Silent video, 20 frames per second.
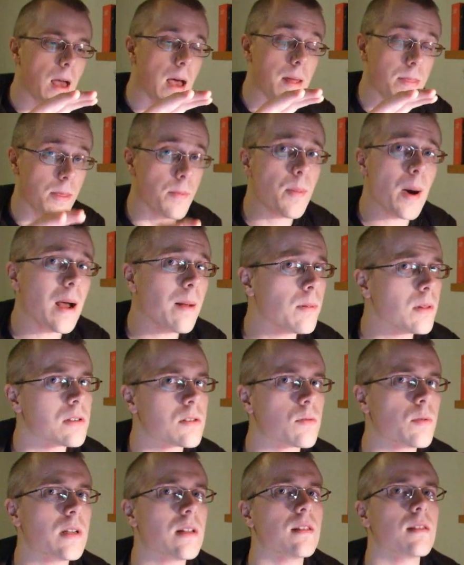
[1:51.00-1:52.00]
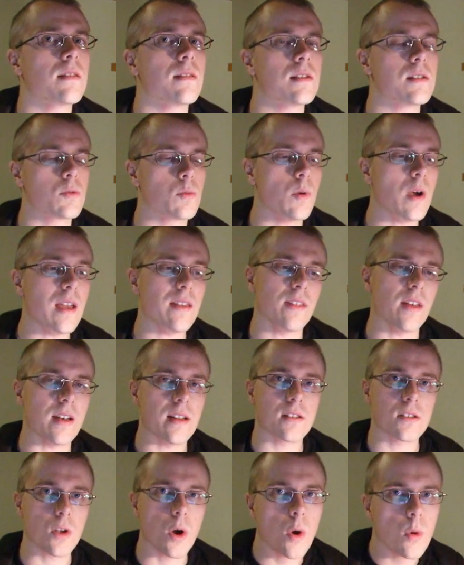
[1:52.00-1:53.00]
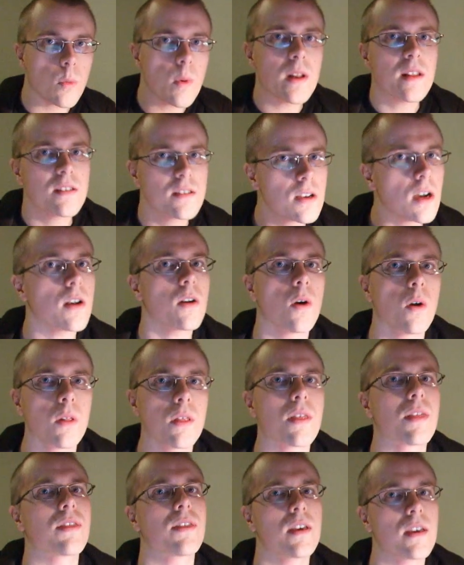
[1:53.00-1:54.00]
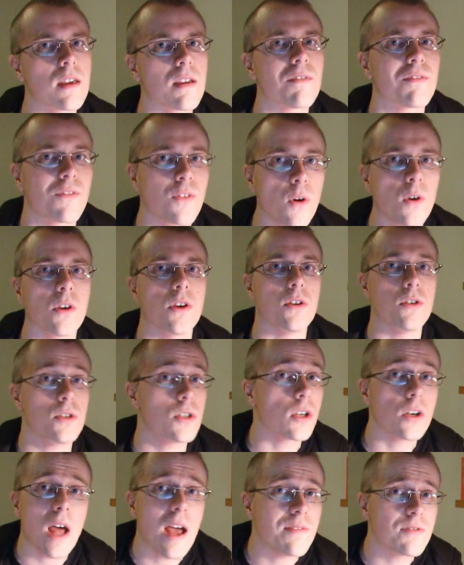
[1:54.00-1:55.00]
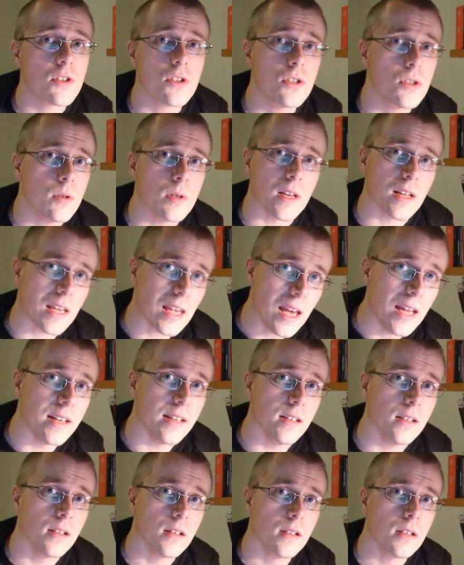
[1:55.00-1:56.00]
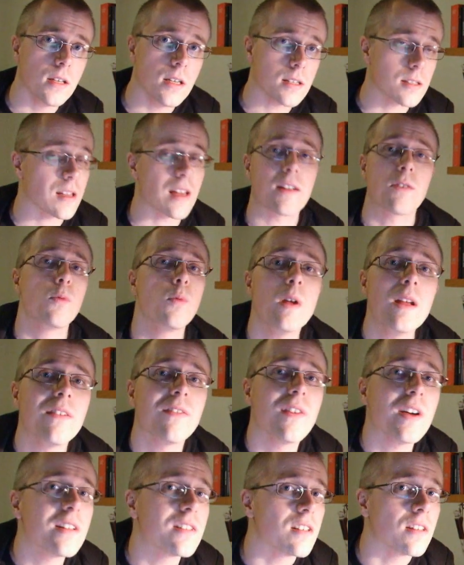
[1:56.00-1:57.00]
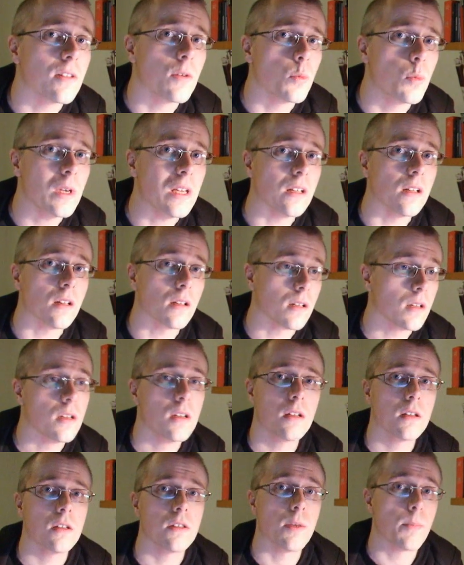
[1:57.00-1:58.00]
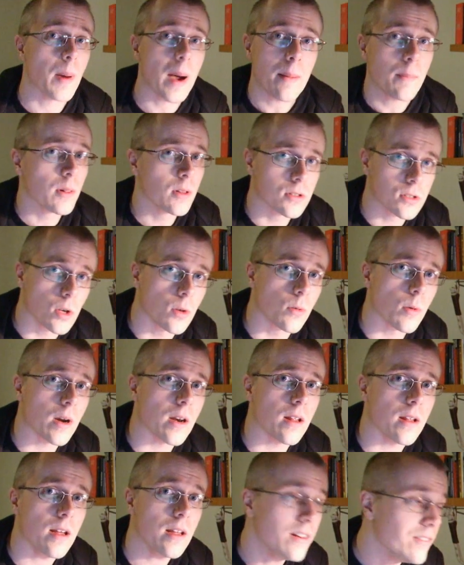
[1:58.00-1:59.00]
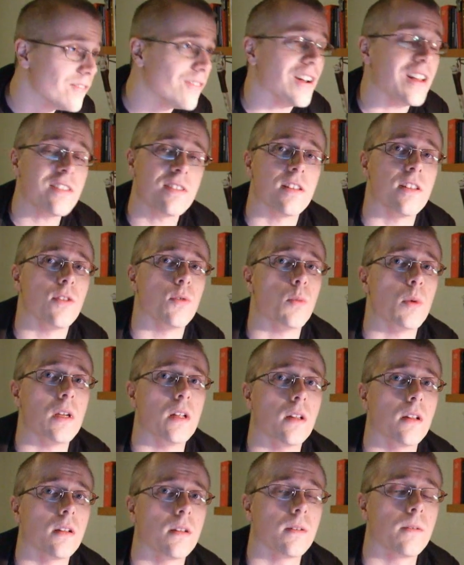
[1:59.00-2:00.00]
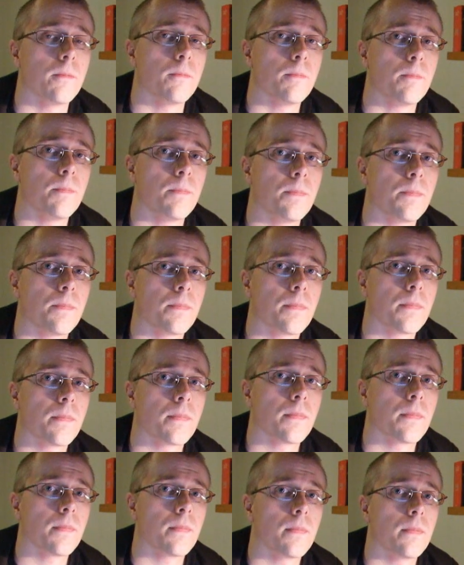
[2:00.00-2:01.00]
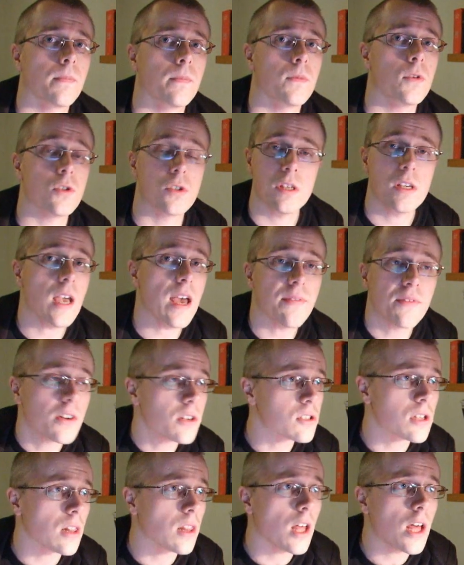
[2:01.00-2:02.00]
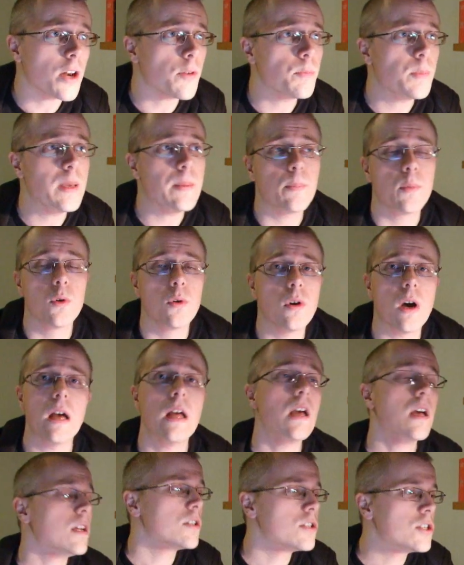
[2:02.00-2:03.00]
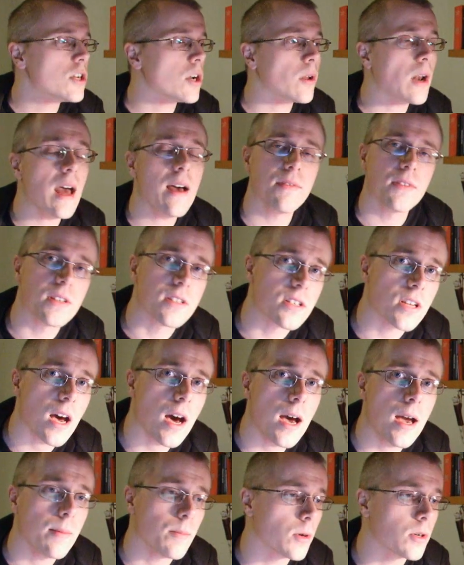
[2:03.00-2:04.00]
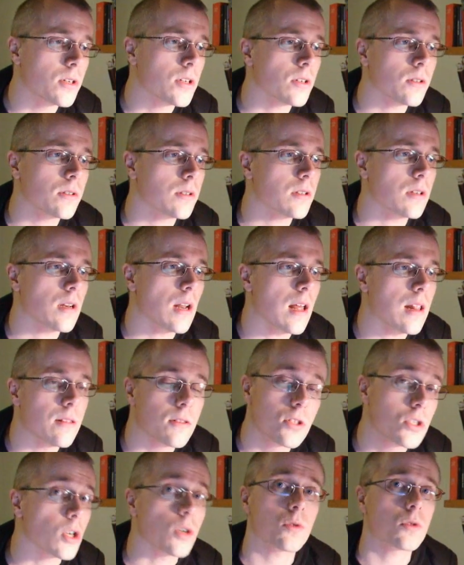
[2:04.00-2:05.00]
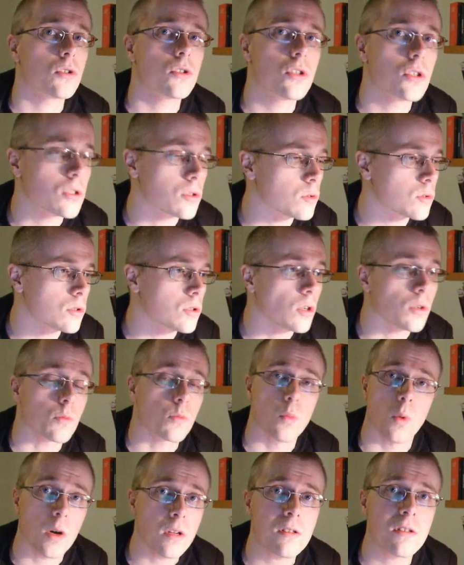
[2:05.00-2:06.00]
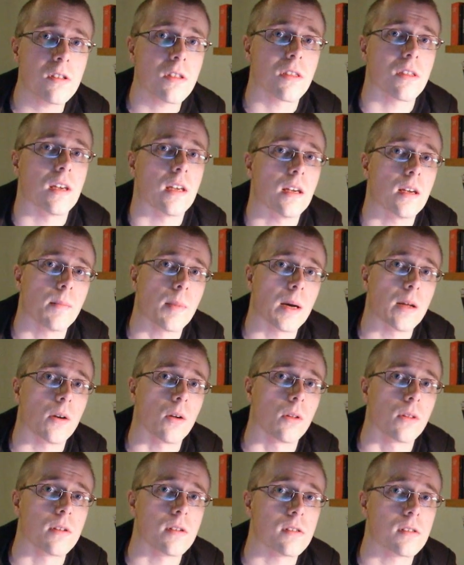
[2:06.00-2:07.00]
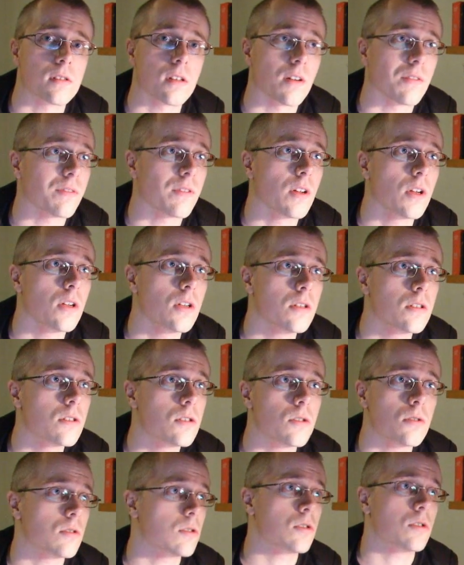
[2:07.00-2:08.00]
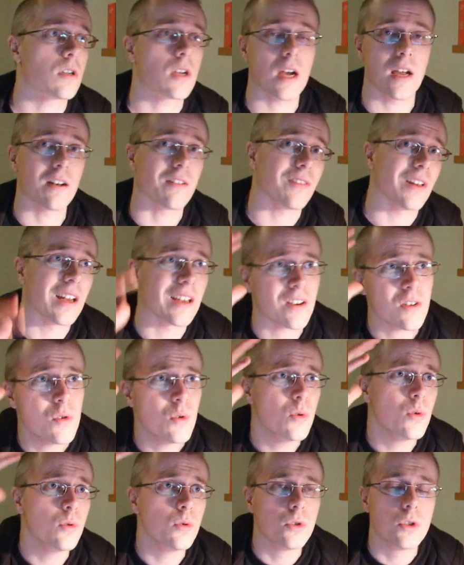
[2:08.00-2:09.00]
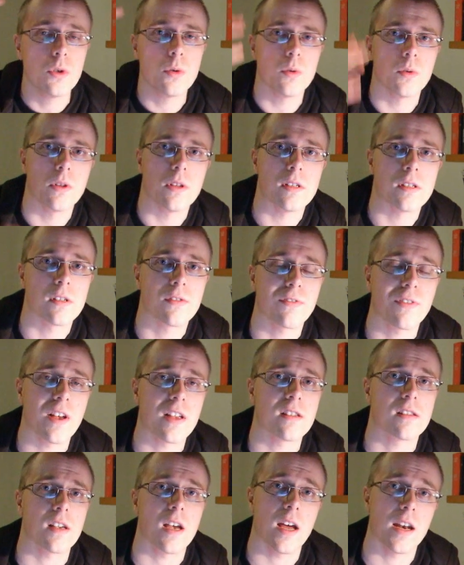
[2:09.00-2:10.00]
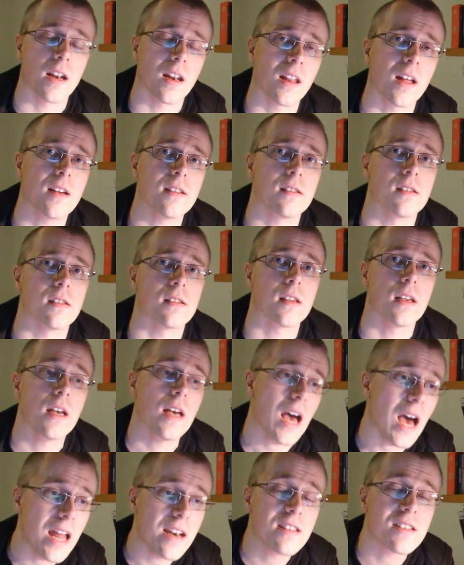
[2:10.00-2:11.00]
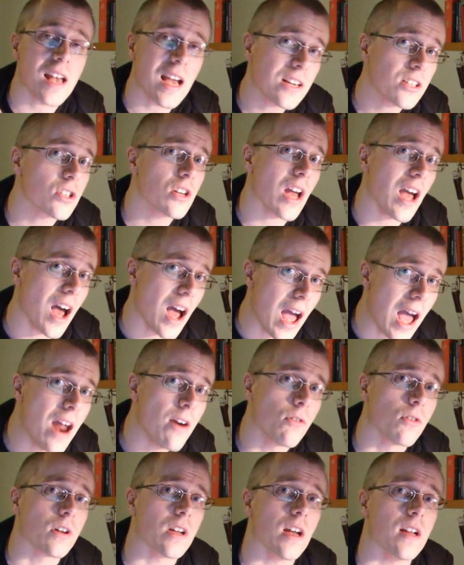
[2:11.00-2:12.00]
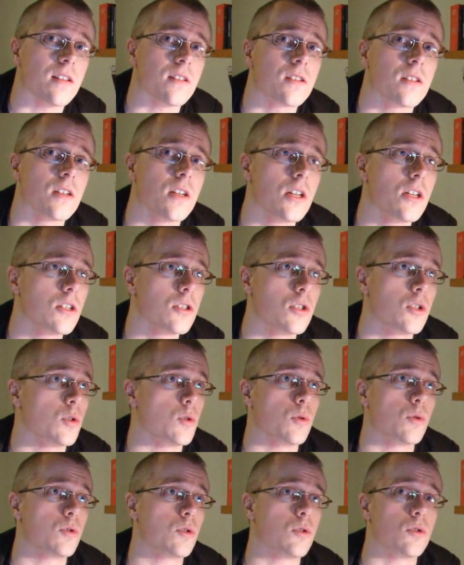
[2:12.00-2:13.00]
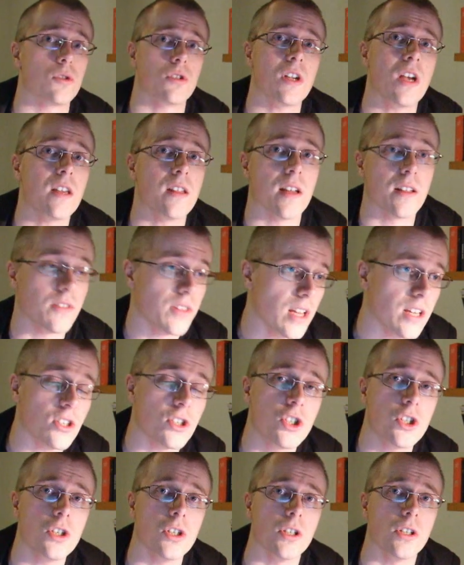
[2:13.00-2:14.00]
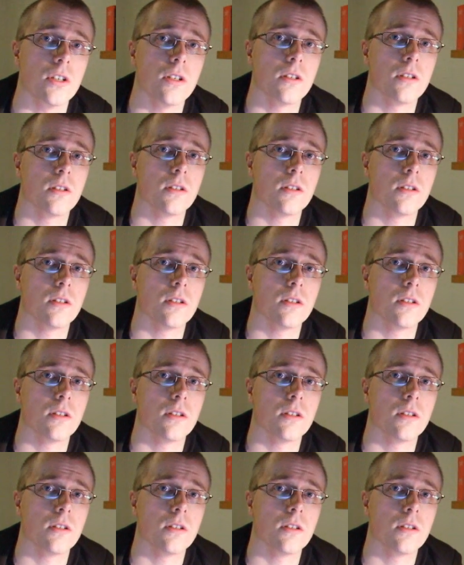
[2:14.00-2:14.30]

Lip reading: The Bible is written in this way that it's already done all the thinking for you. You don't have to do it again. It's like reinventing the wheel. The Bible has already invented the wheel. You see, and there's a lot of people who don't have the time or don't want to think about all this stuff to kind of like, ooh, do this fancy analysis. And it's actually arrogant to say that they should.